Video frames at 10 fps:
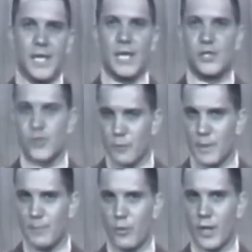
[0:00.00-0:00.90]
It should
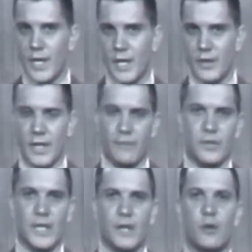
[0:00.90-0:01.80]
be pointed out,
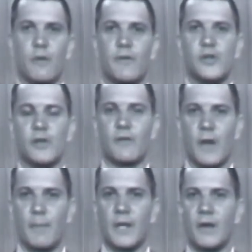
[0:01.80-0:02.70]
however, that a coefficient of
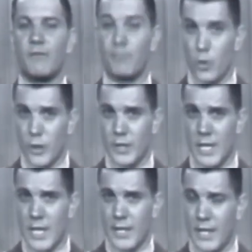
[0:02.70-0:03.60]
coupling of
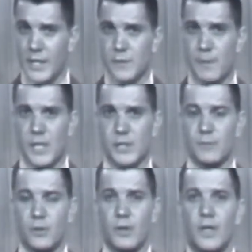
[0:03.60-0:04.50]
0.98 is
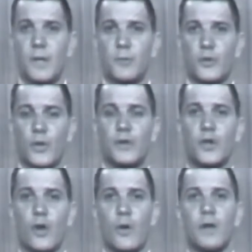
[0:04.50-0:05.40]
possible between the
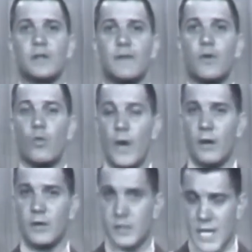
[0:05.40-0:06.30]
coils of a
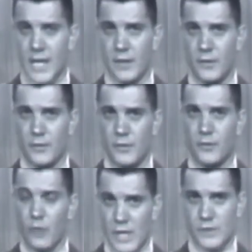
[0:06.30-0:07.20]
well-designed
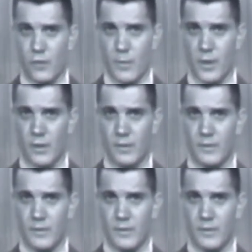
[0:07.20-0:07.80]
transformer.